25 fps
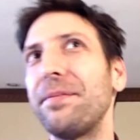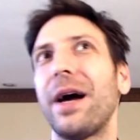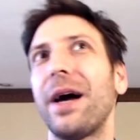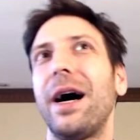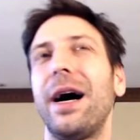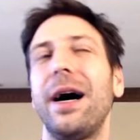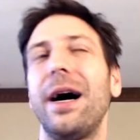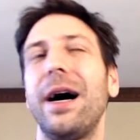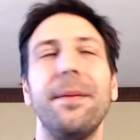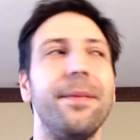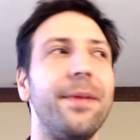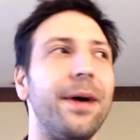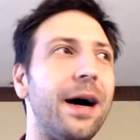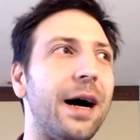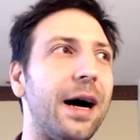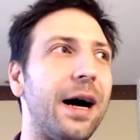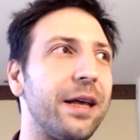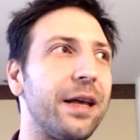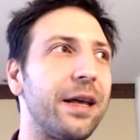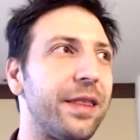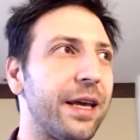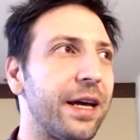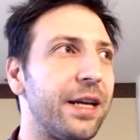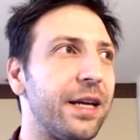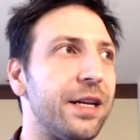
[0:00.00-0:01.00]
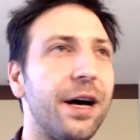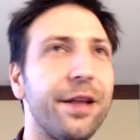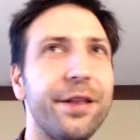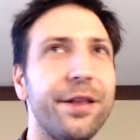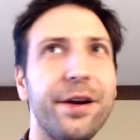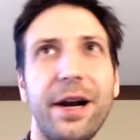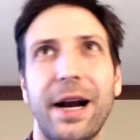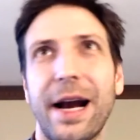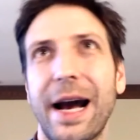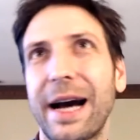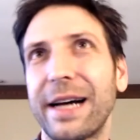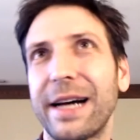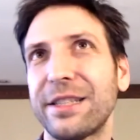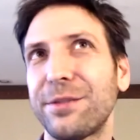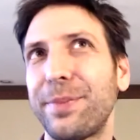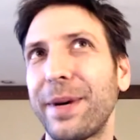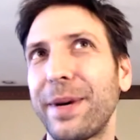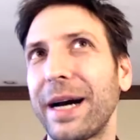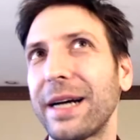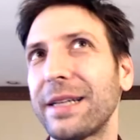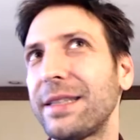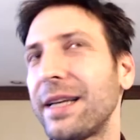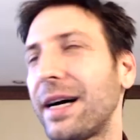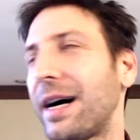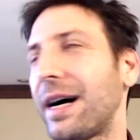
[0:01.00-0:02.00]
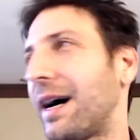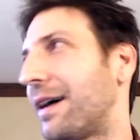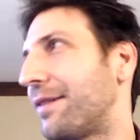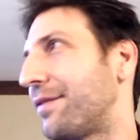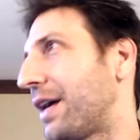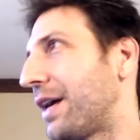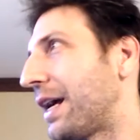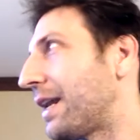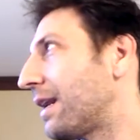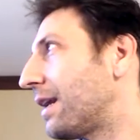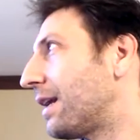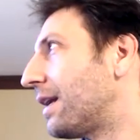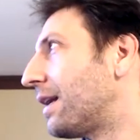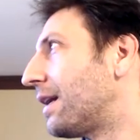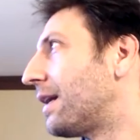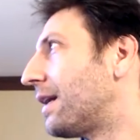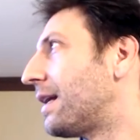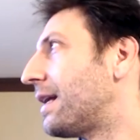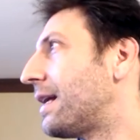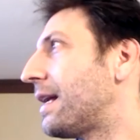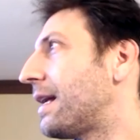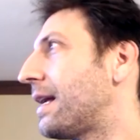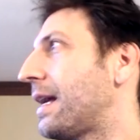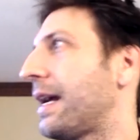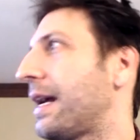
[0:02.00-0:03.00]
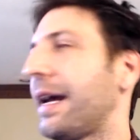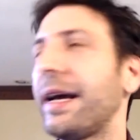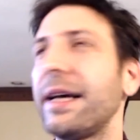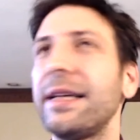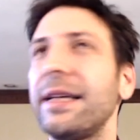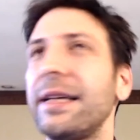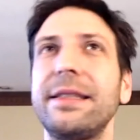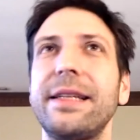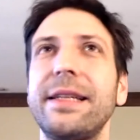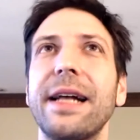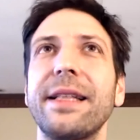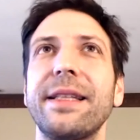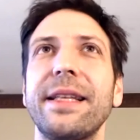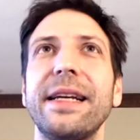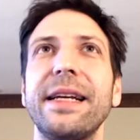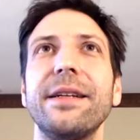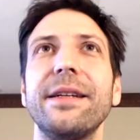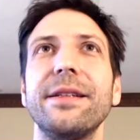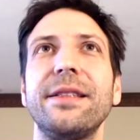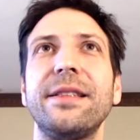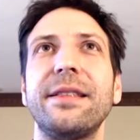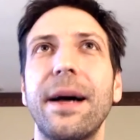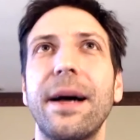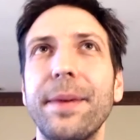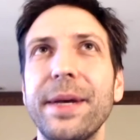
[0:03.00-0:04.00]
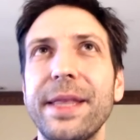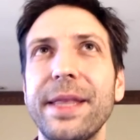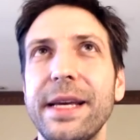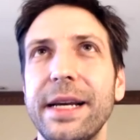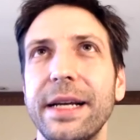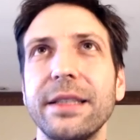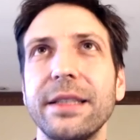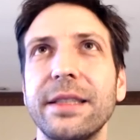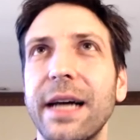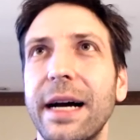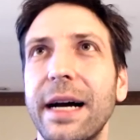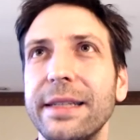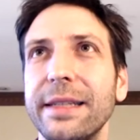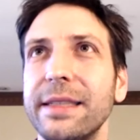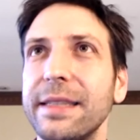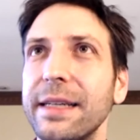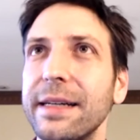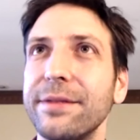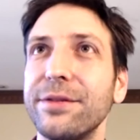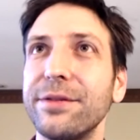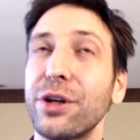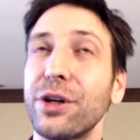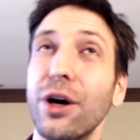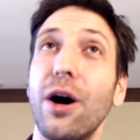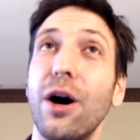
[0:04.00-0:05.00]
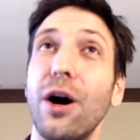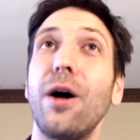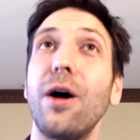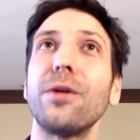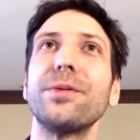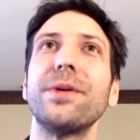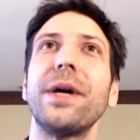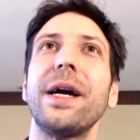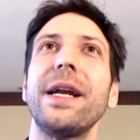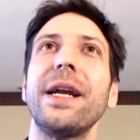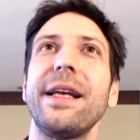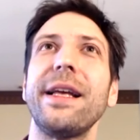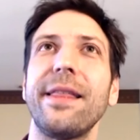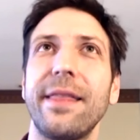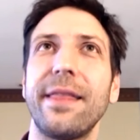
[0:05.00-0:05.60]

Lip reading: I think another aspect of it is that some of the incentives are already